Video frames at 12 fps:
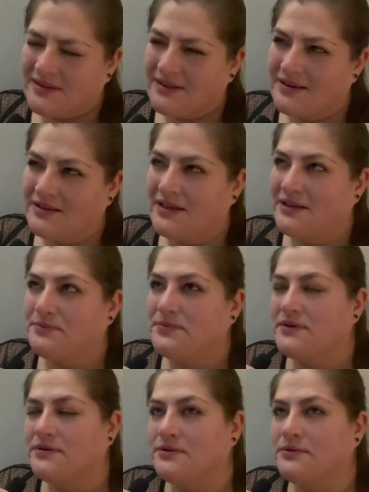okay,
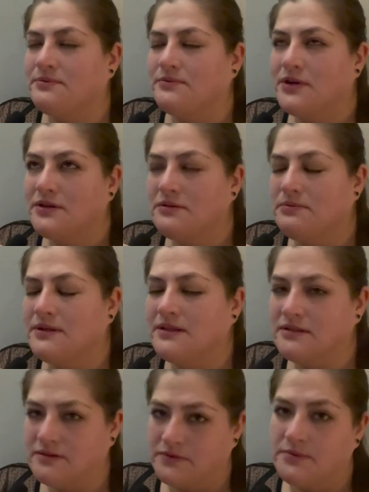so one of the
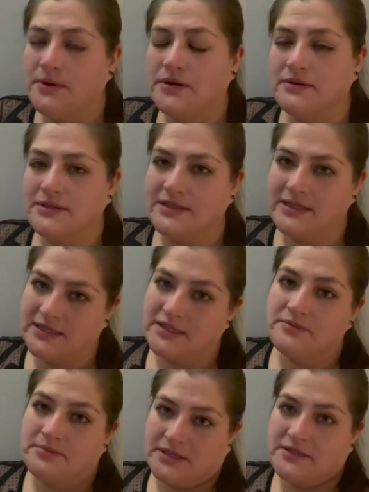pillars of democracy
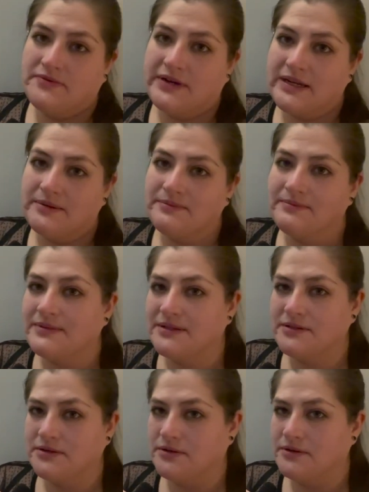is press freedom.
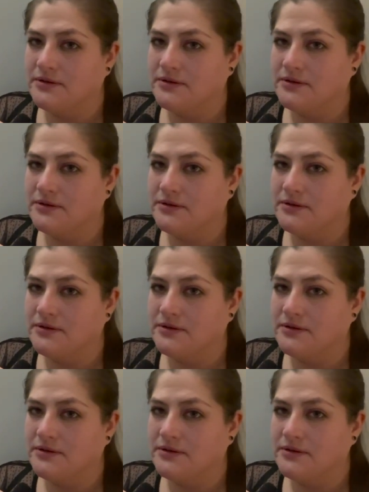So